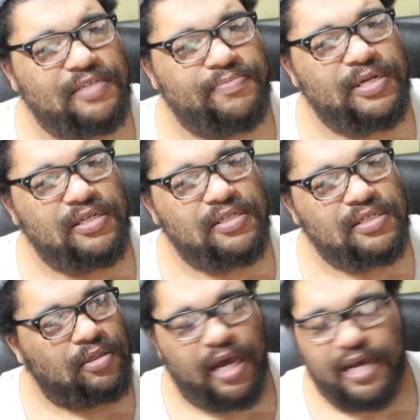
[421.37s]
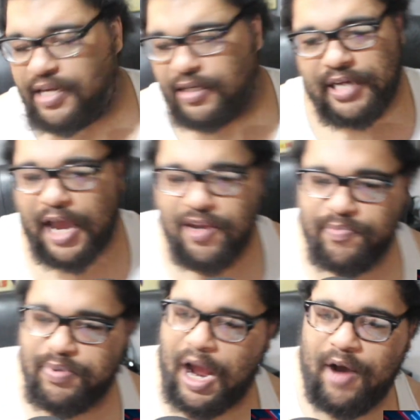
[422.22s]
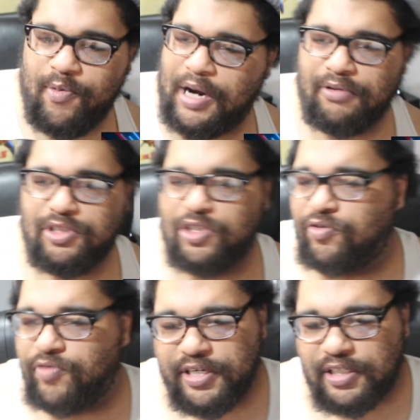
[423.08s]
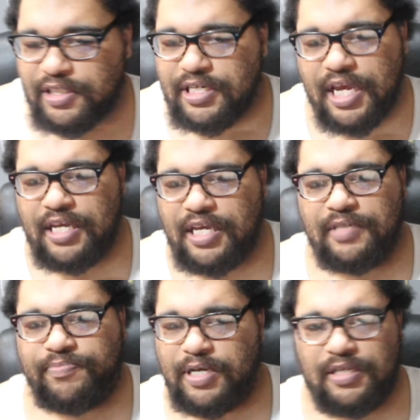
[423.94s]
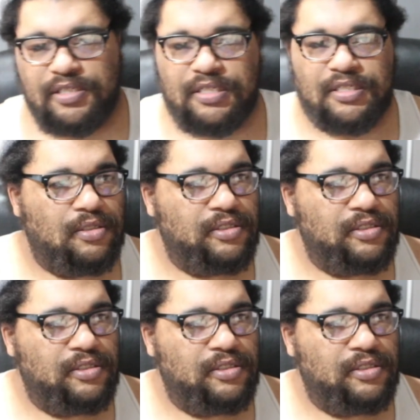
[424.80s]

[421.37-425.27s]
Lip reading: piece. And then Daniel Bryan went out to the ring to say his piece.